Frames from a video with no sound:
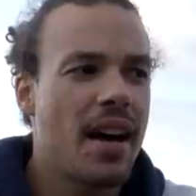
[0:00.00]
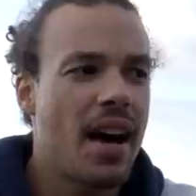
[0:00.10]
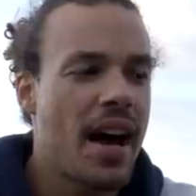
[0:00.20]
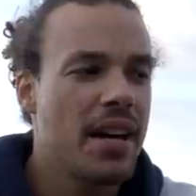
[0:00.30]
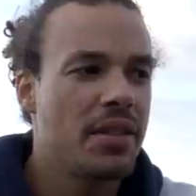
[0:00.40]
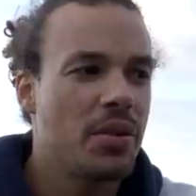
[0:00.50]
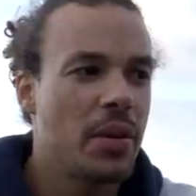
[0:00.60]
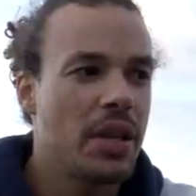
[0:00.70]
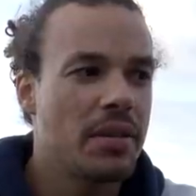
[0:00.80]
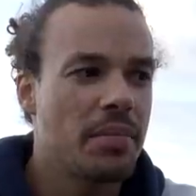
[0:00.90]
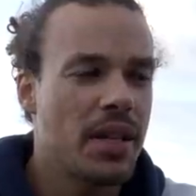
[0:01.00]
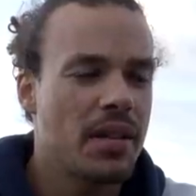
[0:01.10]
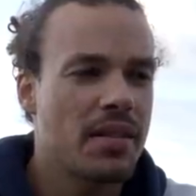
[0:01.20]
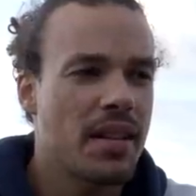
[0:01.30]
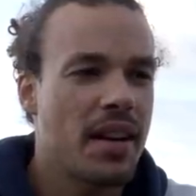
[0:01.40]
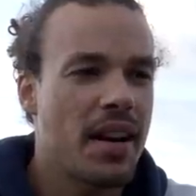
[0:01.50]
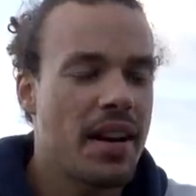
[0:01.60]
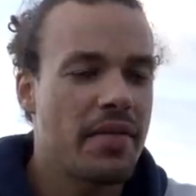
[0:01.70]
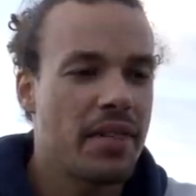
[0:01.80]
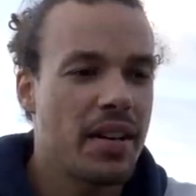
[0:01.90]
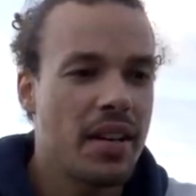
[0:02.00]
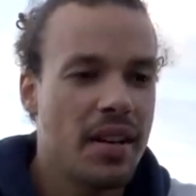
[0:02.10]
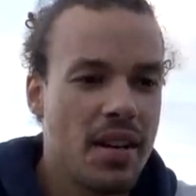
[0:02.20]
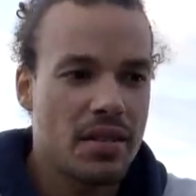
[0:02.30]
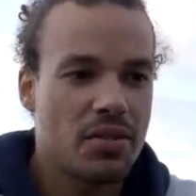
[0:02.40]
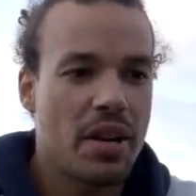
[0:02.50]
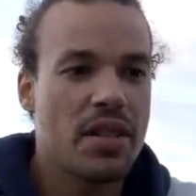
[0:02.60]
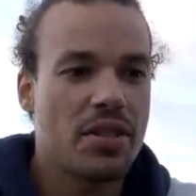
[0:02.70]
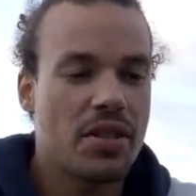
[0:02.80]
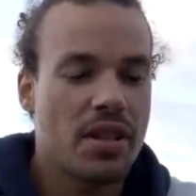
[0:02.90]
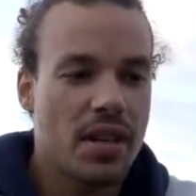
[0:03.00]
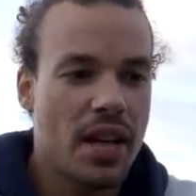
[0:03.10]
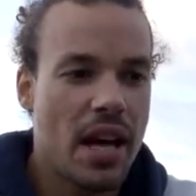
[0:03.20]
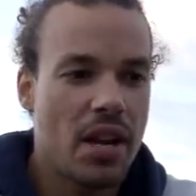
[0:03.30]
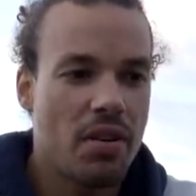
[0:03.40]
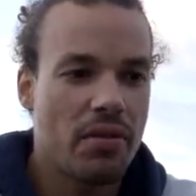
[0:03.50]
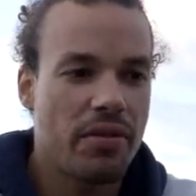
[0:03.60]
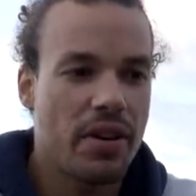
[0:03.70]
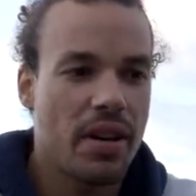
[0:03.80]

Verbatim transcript: I do it because I have a strange kind of